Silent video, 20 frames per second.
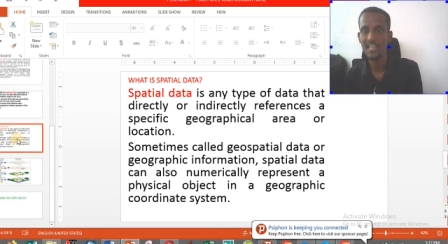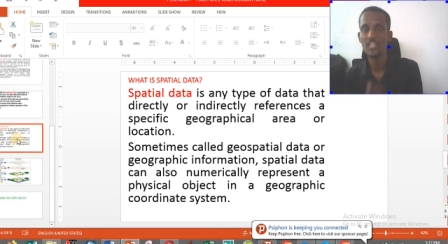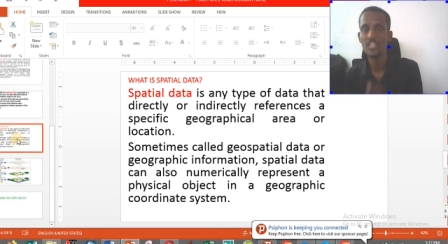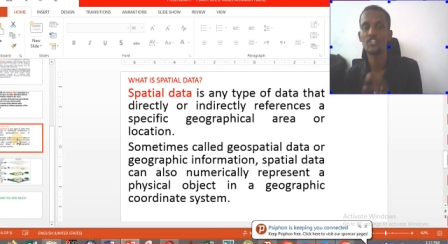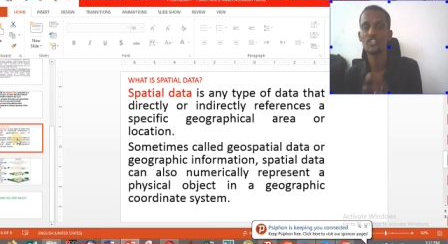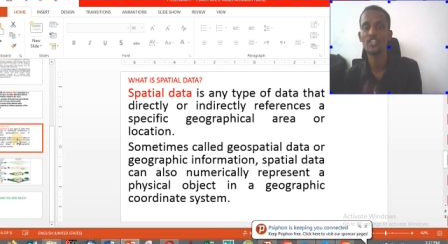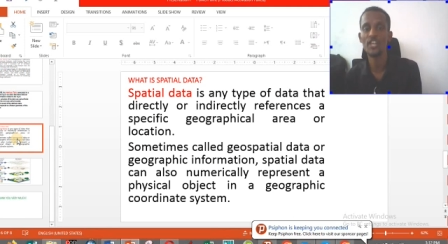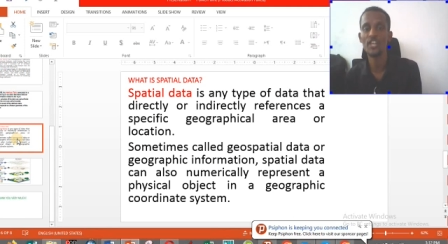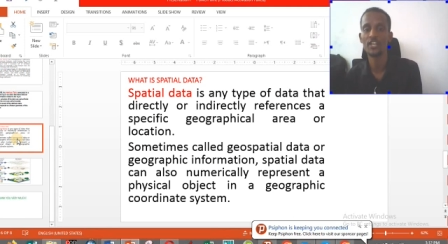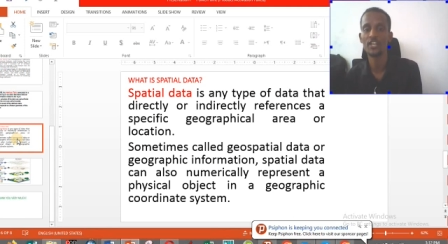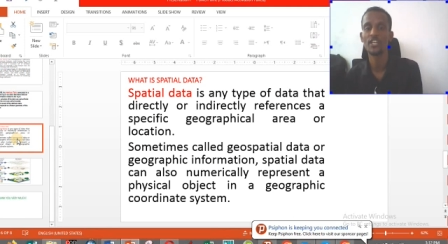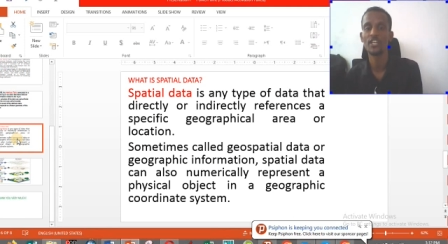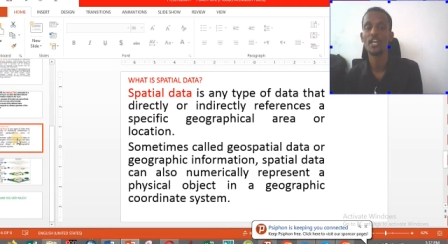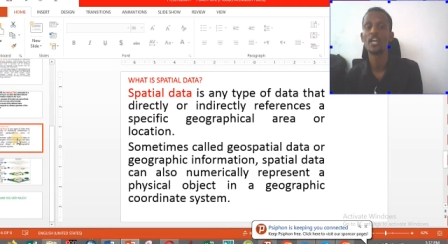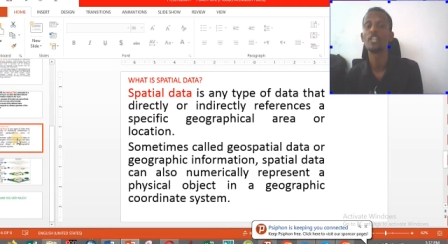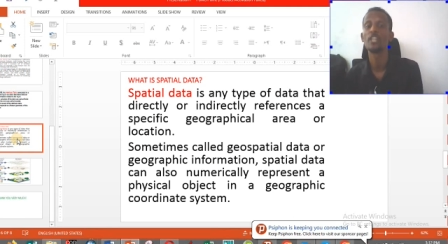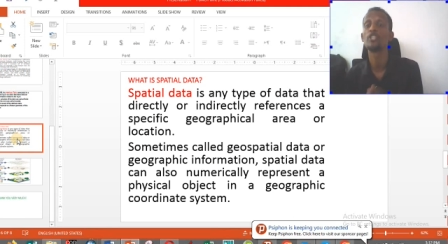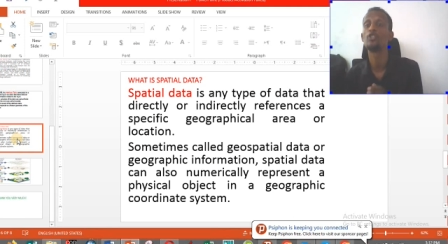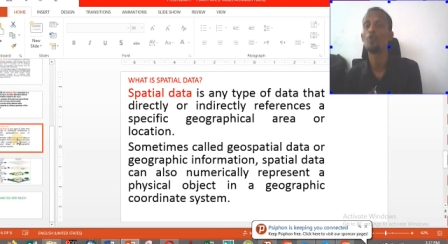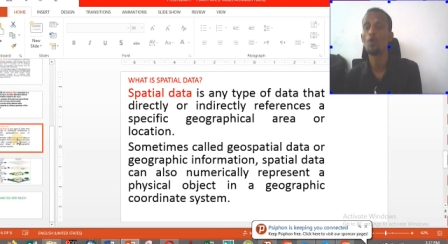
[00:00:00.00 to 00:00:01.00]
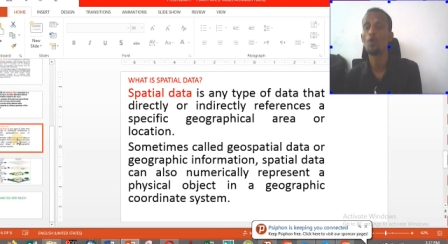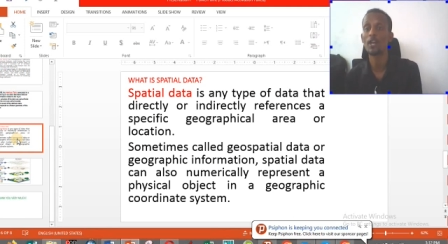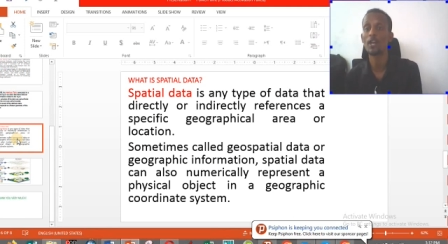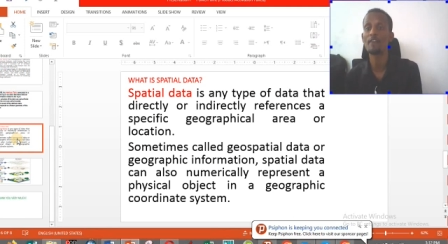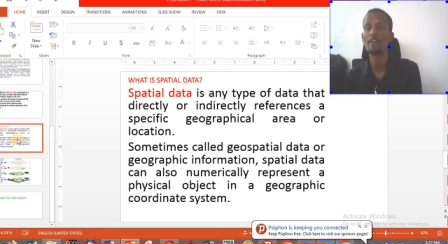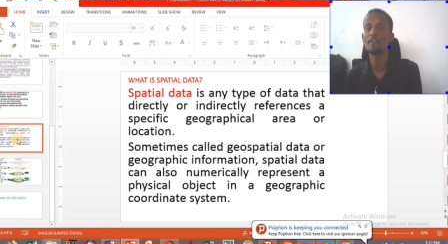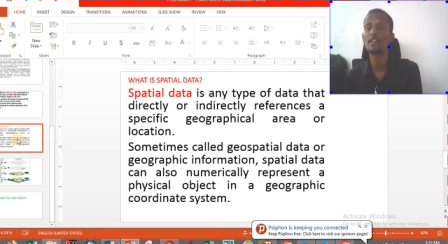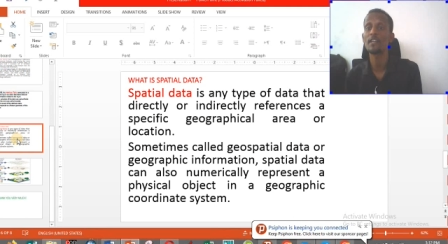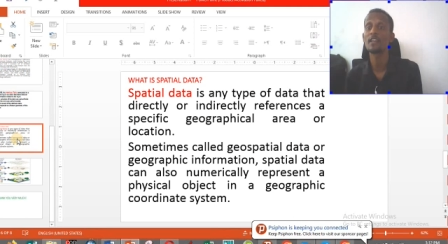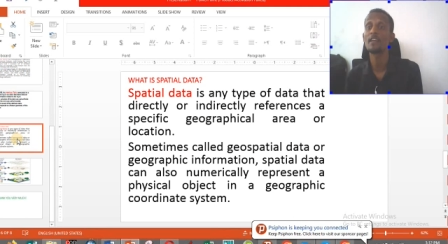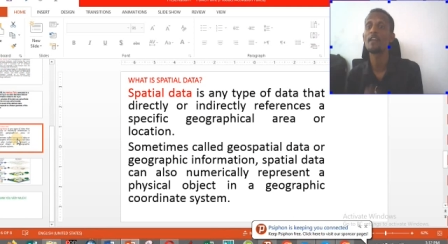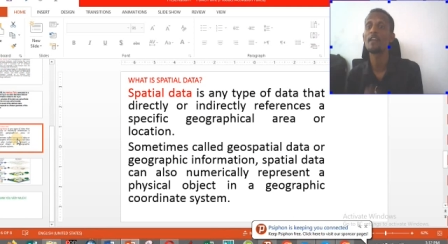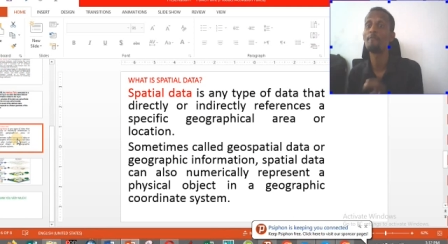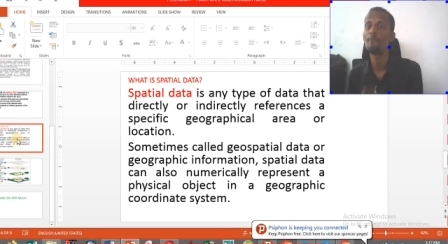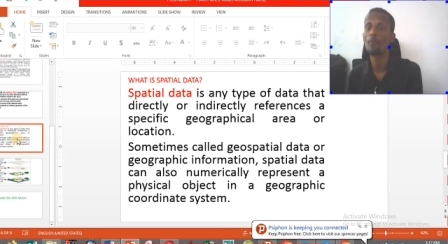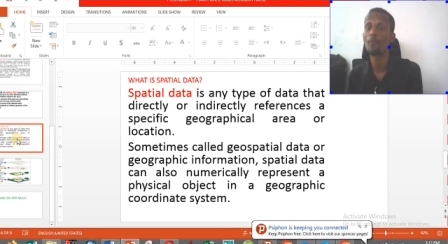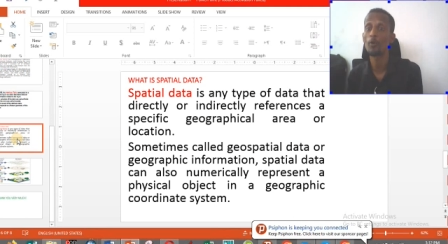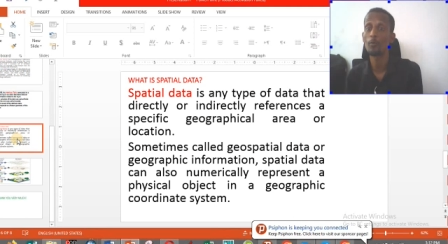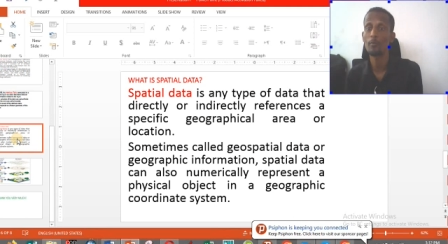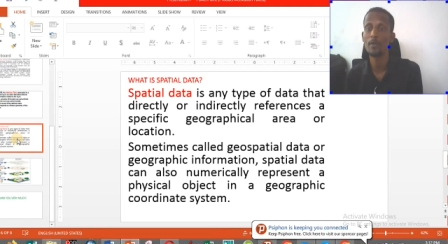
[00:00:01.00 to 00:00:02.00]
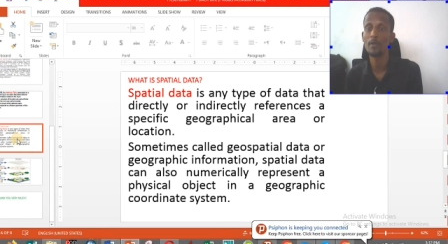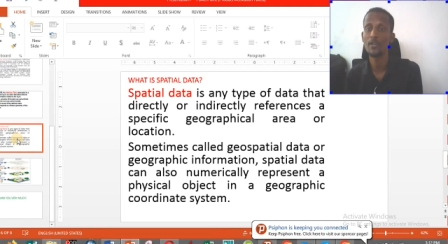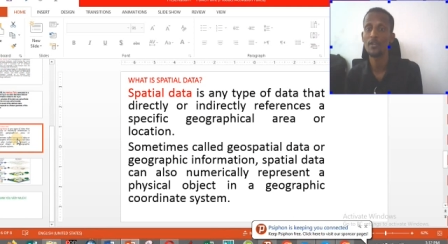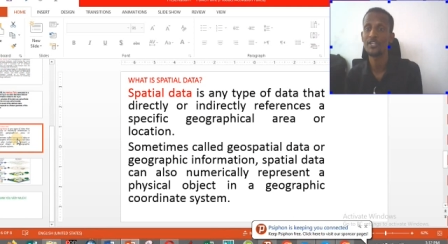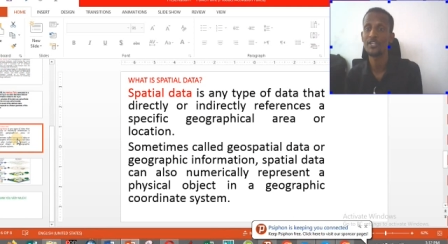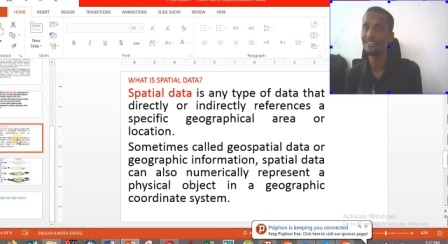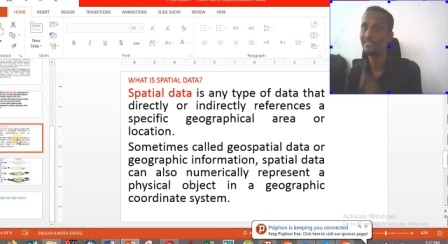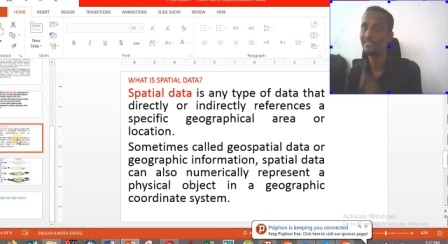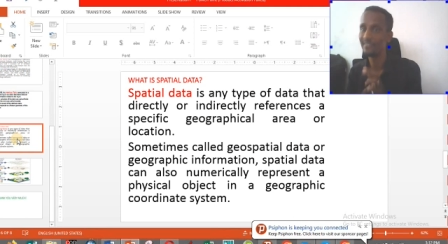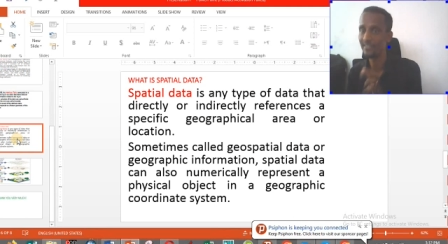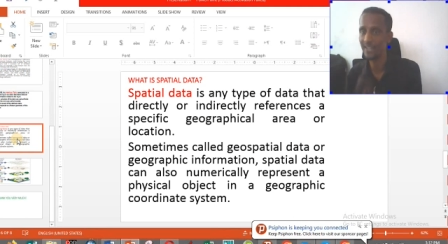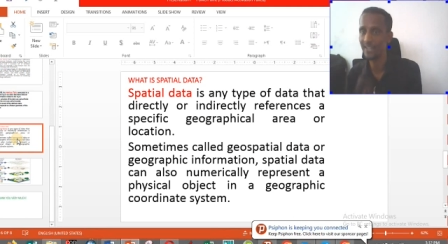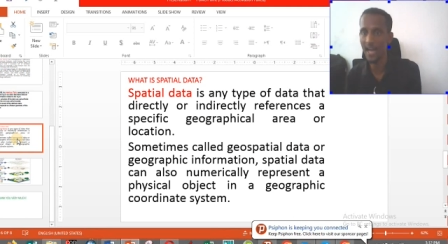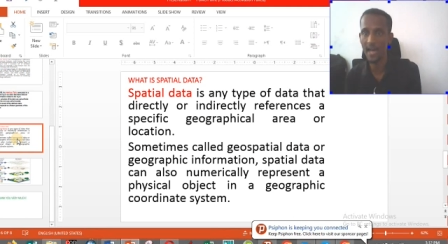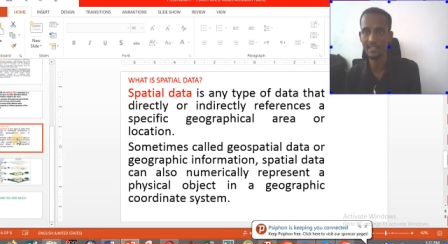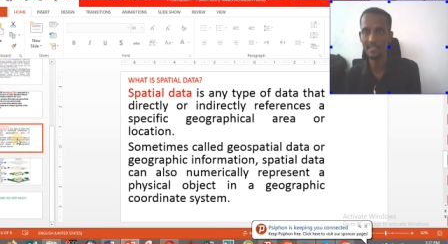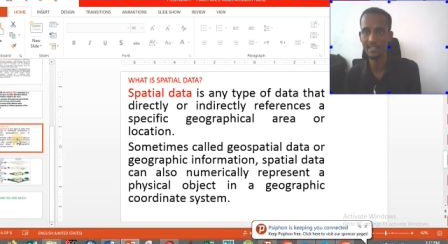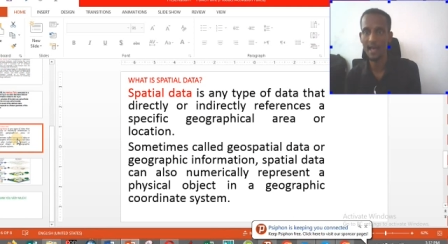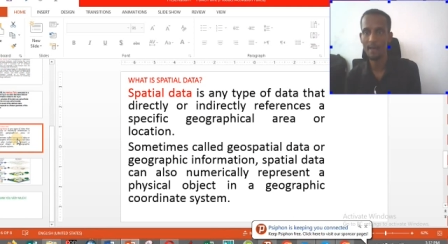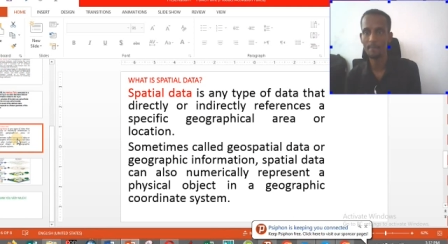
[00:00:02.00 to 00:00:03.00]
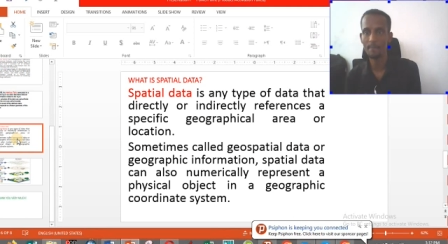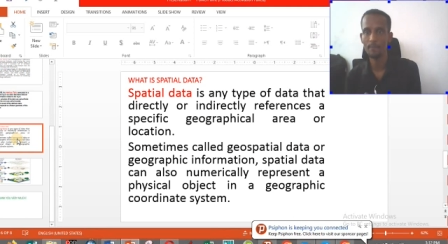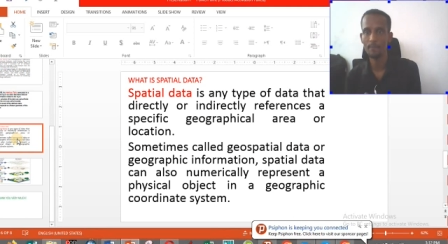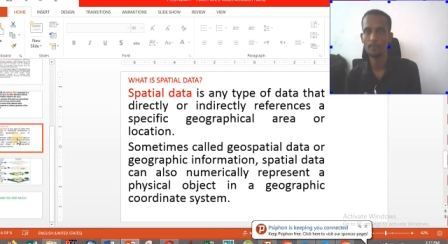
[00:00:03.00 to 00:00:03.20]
Third, geographic information data,